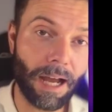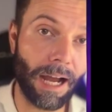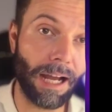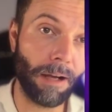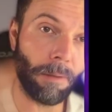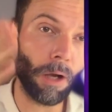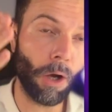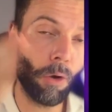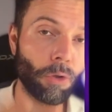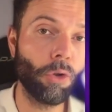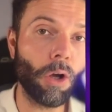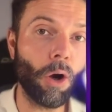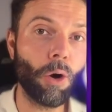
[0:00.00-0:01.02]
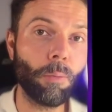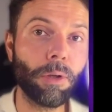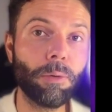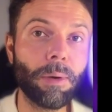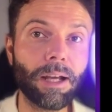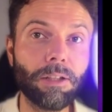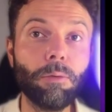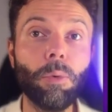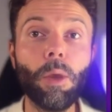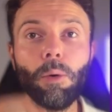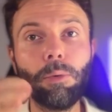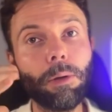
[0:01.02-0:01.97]
I have ultra-optimized
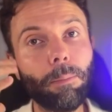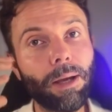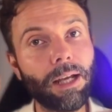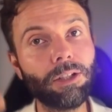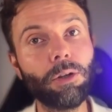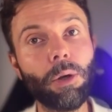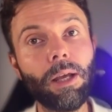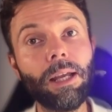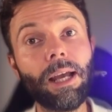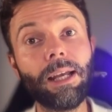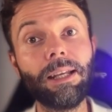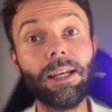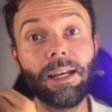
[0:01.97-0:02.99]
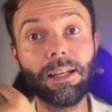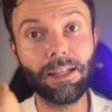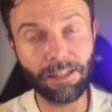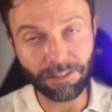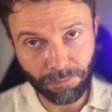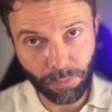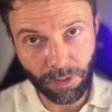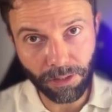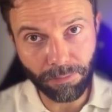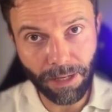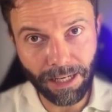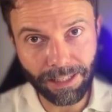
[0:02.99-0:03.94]
prompts based on an idea that is
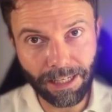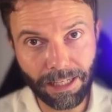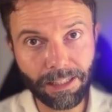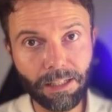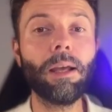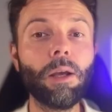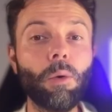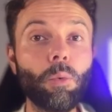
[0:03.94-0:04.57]
fully validated,